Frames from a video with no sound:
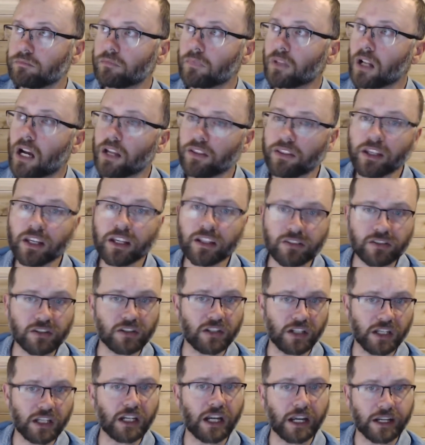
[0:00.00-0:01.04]
I think it's a
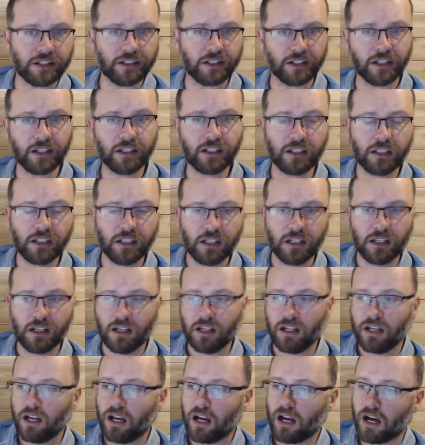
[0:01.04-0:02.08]
neat idea.
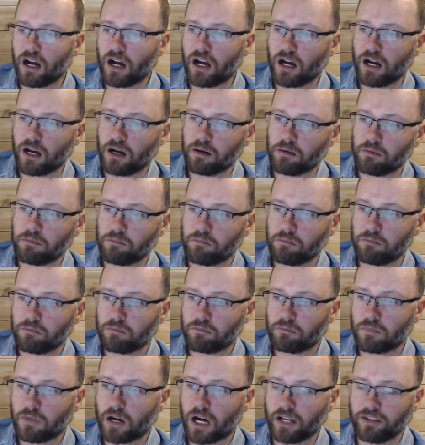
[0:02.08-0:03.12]

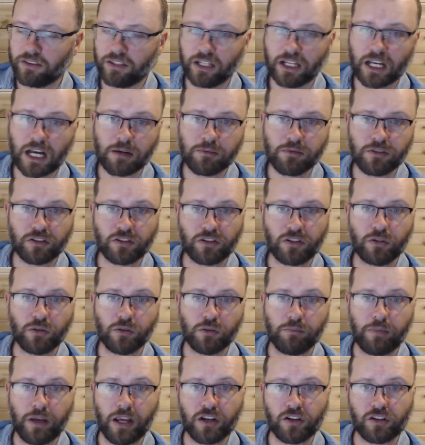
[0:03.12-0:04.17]
I think I'm just too
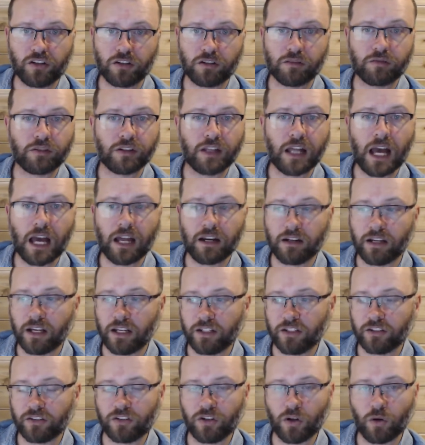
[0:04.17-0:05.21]
impatient for that, and I
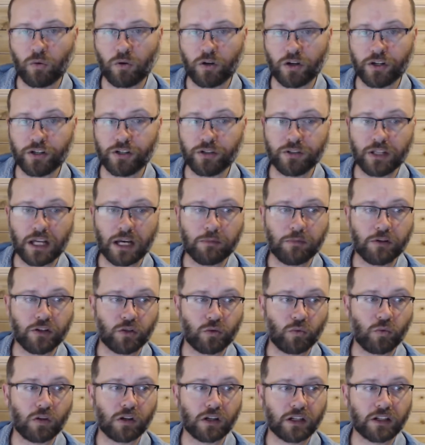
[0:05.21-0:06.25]
just don't want to do that much
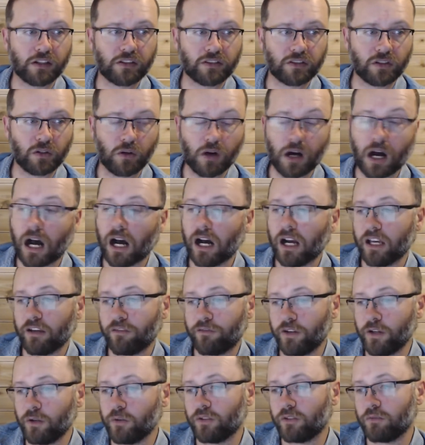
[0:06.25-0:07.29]
work. So if
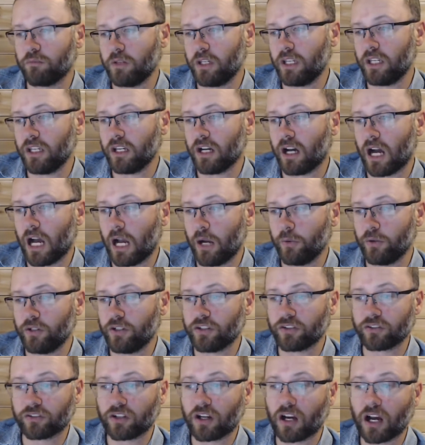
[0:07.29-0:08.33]
it was me, I would
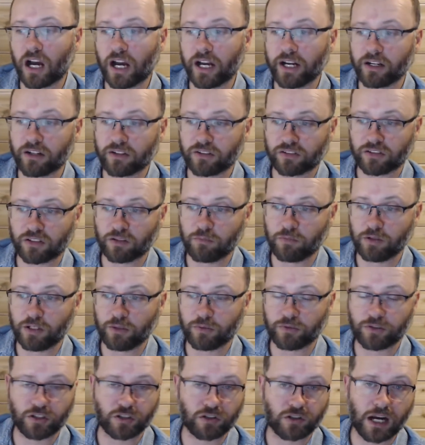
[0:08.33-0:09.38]
just hire somebody
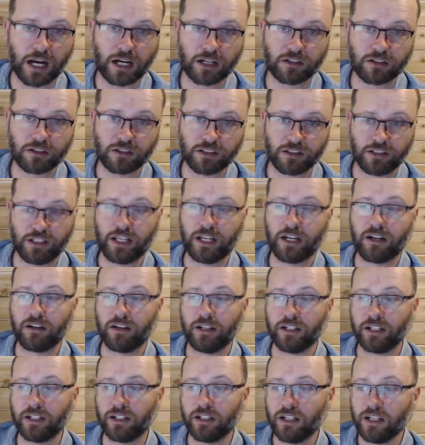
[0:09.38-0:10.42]
with a tractor in the
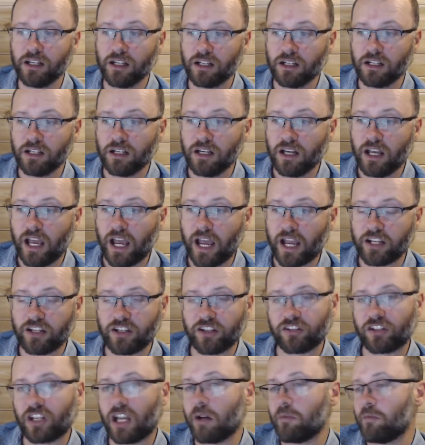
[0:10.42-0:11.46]
area and
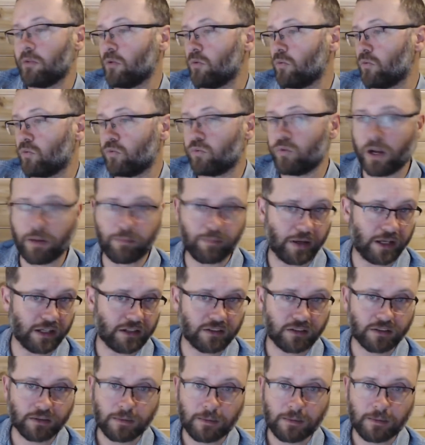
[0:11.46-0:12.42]
just come and rip it.